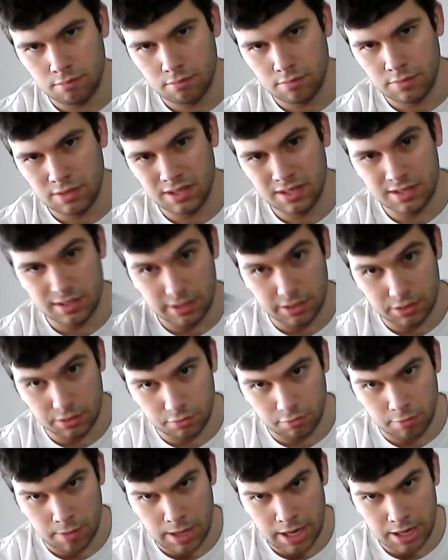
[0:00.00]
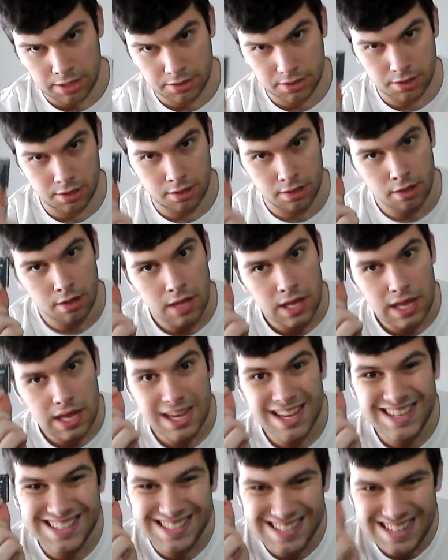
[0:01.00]
this little bastard,
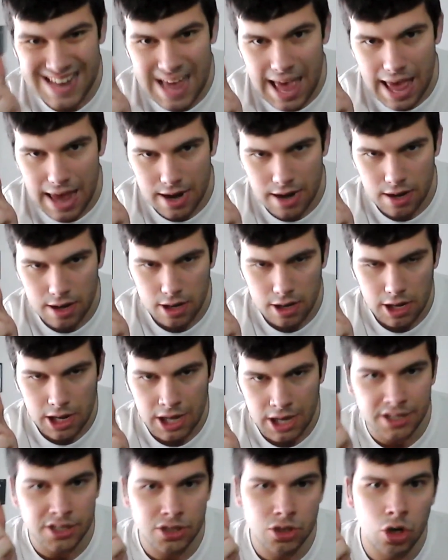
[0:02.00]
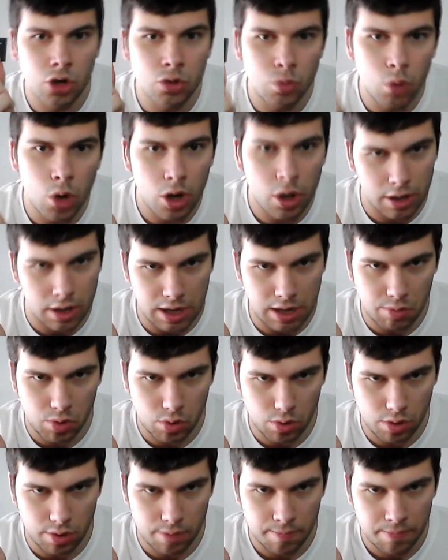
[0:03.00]
is dead. It does not work
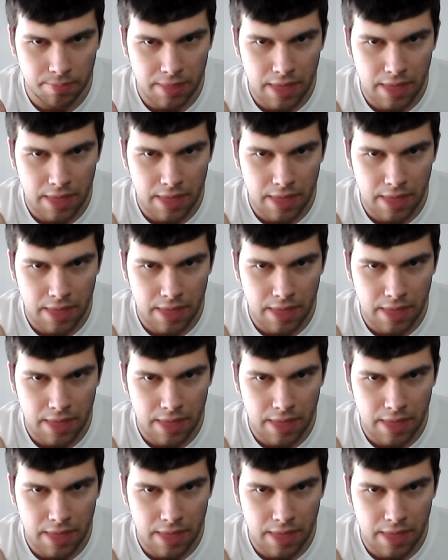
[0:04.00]
anymore.